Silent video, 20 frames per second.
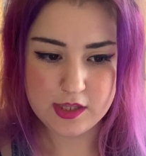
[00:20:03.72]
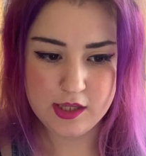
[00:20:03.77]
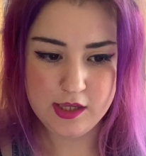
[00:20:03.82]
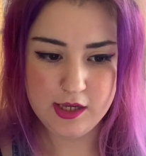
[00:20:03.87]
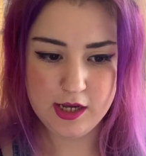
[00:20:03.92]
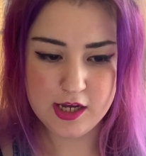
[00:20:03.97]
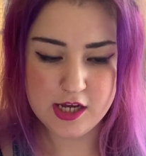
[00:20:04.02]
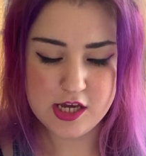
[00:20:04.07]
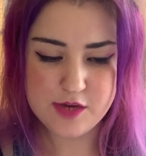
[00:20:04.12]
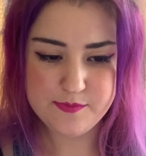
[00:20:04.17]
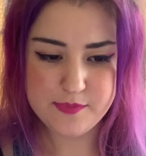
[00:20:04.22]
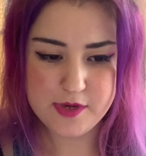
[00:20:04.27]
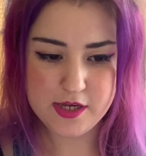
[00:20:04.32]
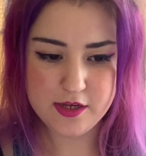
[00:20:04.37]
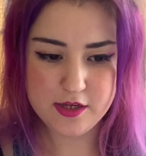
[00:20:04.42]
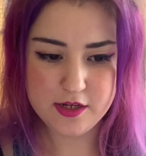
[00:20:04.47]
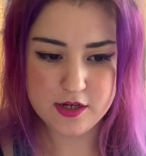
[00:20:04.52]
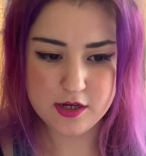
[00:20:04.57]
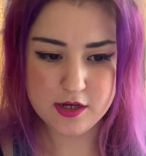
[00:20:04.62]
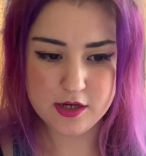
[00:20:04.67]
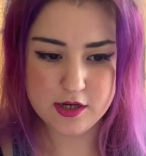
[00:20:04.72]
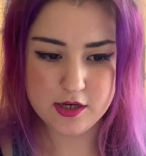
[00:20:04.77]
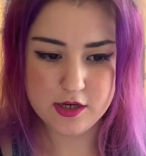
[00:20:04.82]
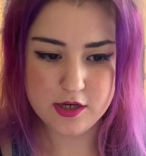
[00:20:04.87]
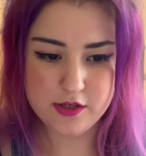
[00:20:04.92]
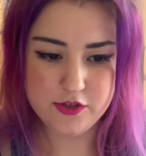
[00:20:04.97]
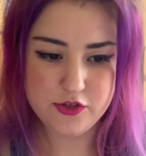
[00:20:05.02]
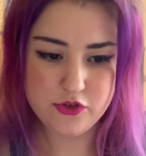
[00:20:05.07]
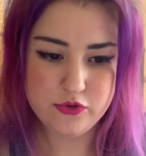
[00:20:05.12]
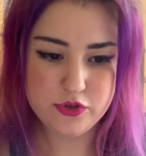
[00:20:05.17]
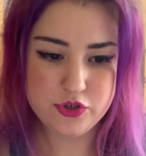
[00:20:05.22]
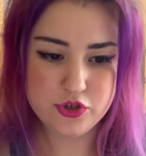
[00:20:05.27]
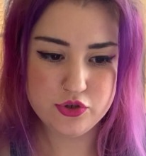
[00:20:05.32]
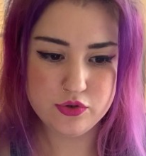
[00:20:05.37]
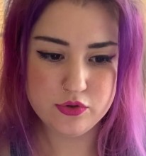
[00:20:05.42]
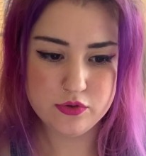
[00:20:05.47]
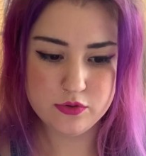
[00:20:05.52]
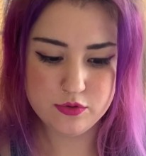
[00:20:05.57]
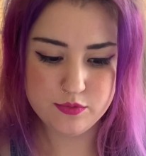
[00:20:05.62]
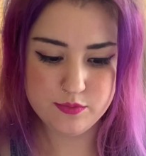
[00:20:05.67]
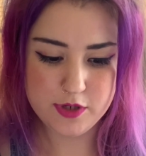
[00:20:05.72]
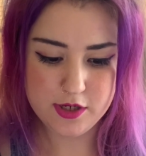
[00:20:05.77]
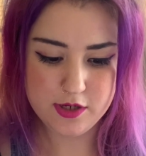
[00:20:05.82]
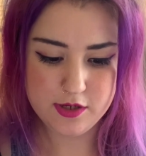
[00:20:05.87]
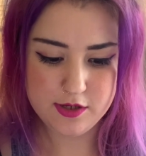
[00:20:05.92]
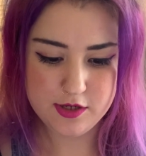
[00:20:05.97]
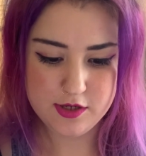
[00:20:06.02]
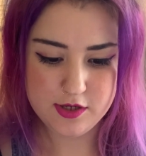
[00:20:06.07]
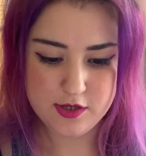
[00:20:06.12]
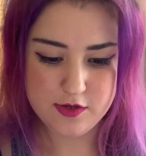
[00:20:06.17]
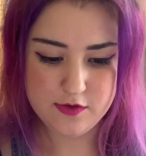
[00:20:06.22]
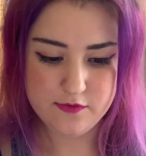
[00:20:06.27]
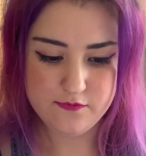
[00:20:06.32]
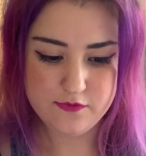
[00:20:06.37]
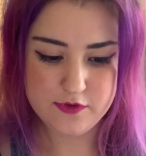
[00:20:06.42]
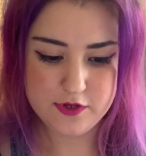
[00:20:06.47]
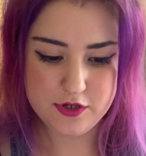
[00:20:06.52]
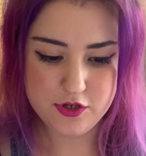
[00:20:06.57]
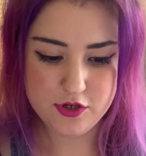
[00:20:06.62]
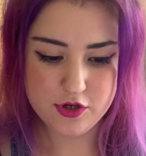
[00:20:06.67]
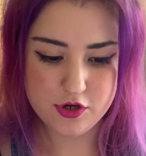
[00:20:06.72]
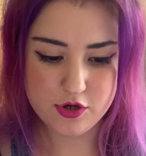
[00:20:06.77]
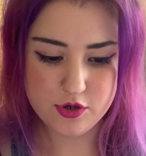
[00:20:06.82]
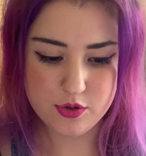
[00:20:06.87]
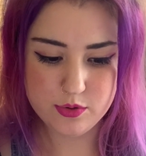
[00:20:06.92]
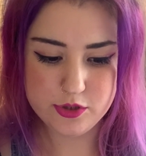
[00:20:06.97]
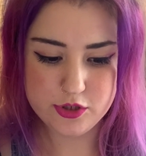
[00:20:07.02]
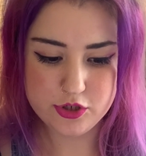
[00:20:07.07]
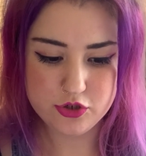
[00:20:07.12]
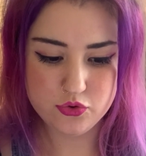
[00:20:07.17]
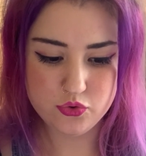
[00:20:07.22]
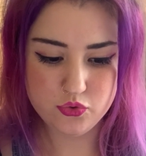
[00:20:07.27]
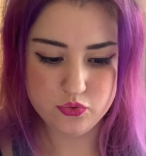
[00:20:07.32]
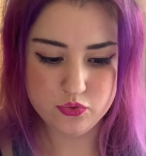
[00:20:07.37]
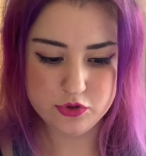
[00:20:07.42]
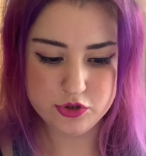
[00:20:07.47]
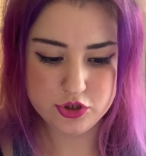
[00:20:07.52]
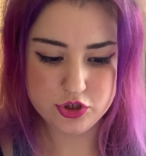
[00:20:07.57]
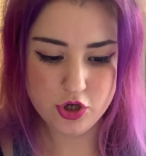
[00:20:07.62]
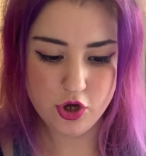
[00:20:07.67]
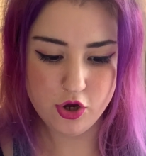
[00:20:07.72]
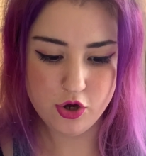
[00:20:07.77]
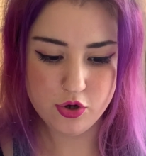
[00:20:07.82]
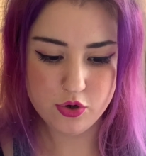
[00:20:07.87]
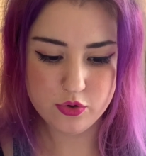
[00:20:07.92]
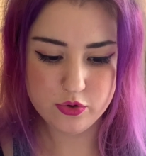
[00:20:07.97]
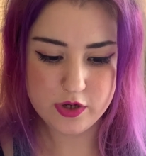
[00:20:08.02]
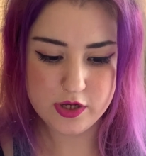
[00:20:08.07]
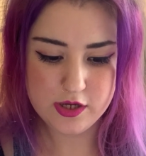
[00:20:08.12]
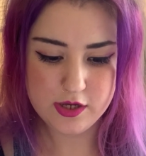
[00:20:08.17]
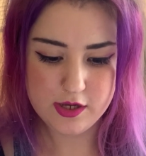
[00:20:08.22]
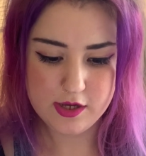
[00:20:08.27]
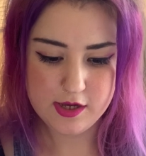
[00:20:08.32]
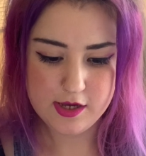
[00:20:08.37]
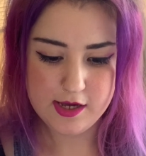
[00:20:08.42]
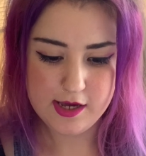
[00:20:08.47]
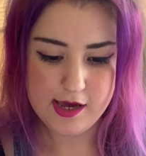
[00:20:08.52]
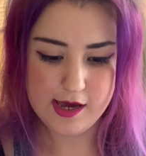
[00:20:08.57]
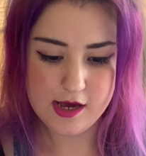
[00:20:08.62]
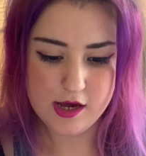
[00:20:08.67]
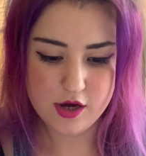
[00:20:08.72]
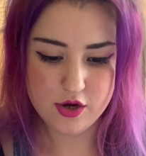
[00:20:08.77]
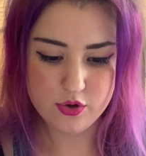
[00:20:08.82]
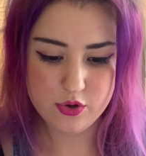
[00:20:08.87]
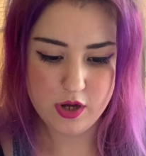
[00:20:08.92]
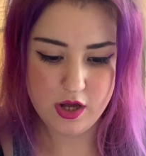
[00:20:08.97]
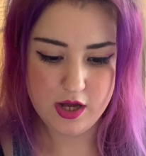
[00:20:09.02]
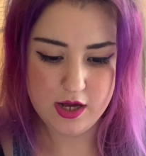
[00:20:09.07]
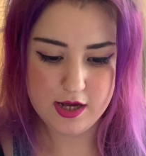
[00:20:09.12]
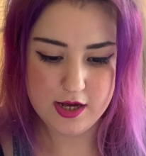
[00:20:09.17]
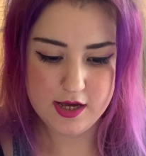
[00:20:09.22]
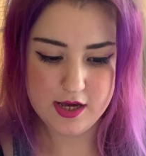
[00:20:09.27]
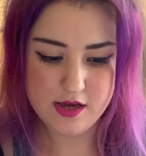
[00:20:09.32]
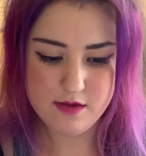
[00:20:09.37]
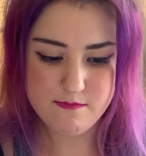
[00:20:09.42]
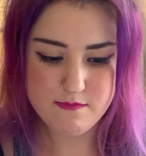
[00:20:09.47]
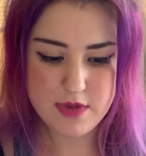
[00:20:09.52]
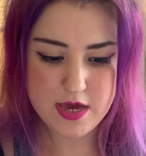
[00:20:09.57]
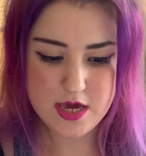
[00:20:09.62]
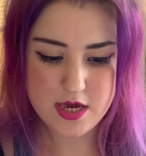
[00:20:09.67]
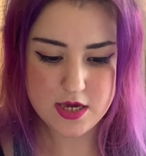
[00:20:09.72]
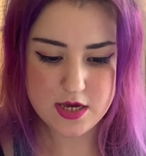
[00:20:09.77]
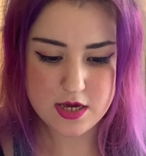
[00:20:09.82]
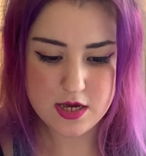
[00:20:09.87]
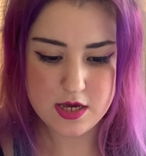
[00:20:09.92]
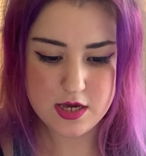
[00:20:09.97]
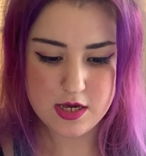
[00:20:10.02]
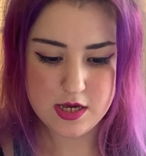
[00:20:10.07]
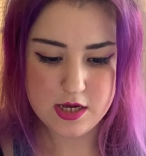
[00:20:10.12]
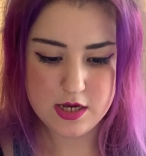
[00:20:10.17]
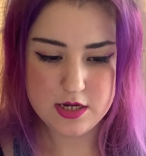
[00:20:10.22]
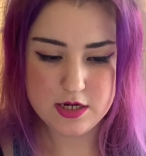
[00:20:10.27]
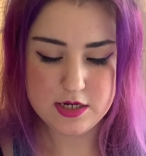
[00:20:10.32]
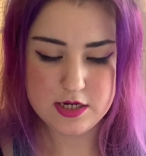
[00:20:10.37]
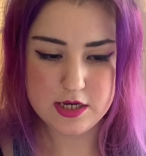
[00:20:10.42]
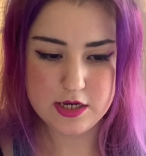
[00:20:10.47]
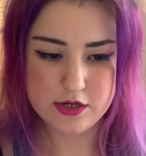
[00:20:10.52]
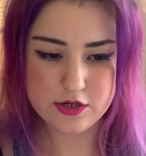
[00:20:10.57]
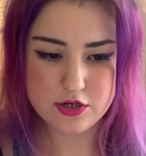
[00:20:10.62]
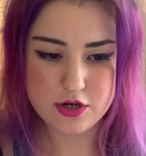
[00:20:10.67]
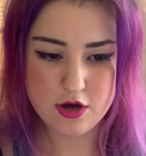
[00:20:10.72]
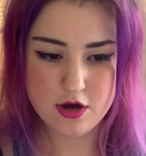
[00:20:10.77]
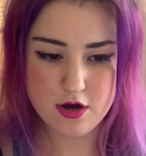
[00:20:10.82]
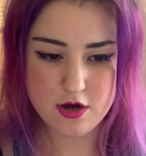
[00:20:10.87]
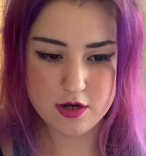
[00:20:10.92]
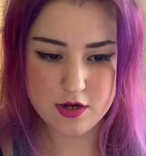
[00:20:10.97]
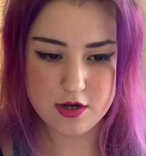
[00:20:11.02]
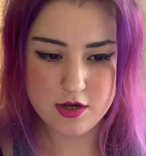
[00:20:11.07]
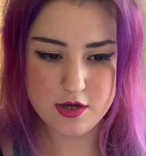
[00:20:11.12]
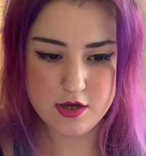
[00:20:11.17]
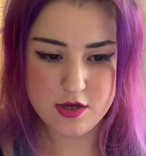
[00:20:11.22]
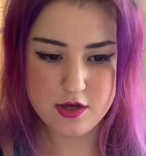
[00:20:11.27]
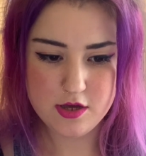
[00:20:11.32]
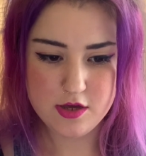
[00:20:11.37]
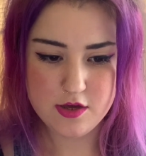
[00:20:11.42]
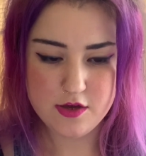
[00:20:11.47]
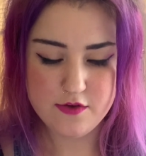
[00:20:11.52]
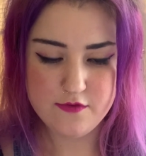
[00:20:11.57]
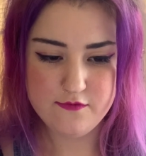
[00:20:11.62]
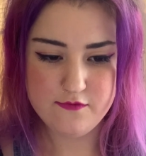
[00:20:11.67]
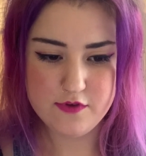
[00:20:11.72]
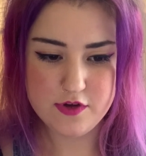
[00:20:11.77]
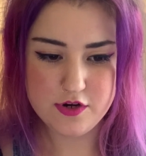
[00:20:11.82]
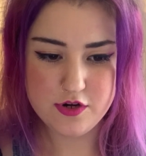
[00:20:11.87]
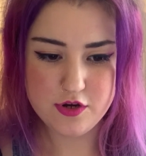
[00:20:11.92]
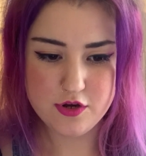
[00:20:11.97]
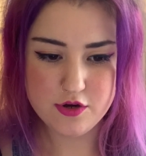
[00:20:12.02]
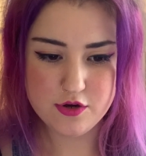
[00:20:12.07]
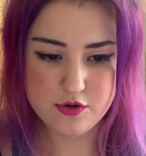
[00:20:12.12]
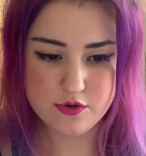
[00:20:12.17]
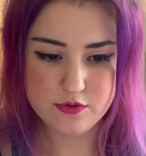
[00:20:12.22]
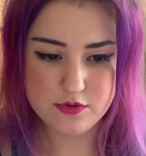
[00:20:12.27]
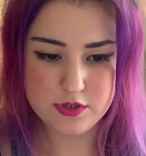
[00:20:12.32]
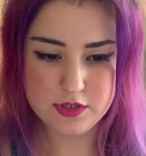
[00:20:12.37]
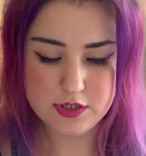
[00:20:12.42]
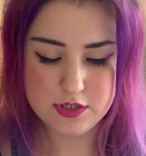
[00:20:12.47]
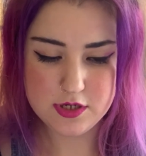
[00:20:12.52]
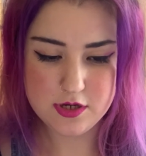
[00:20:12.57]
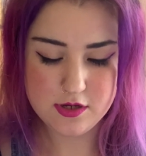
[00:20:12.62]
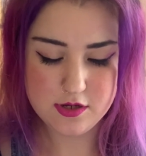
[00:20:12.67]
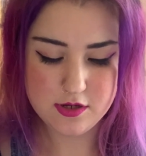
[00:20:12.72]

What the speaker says: made a YouTube video to show how I make TikTok videos.